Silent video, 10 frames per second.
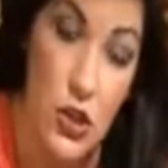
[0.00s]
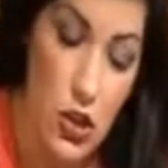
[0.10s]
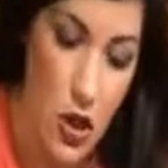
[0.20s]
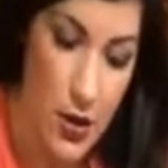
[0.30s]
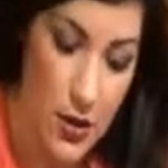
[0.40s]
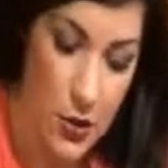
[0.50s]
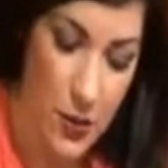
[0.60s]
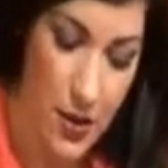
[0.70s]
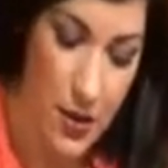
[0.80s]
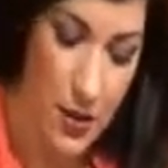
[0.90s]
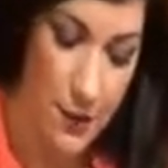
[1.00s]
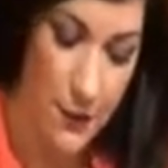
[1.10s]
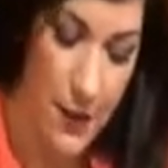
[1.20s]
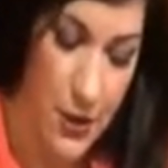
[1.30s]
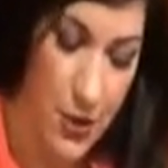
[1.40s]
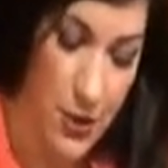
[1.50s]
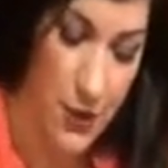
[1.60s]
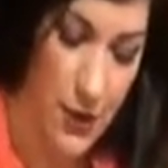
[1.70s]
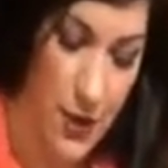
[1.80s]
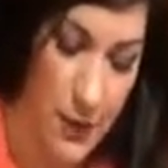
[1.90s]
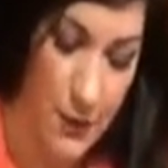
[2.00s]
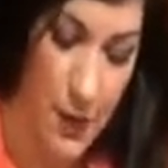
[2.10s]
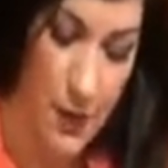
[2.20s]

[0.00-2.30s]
just garnish with a little freshly grated